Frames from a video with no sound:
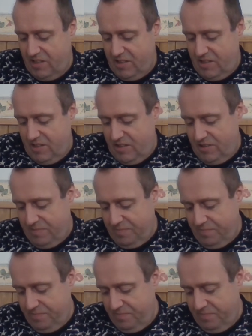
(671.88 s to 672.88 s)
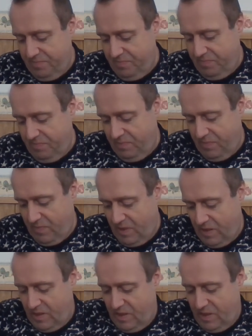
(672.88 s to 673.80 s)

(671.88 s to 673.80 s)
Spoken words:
(silence)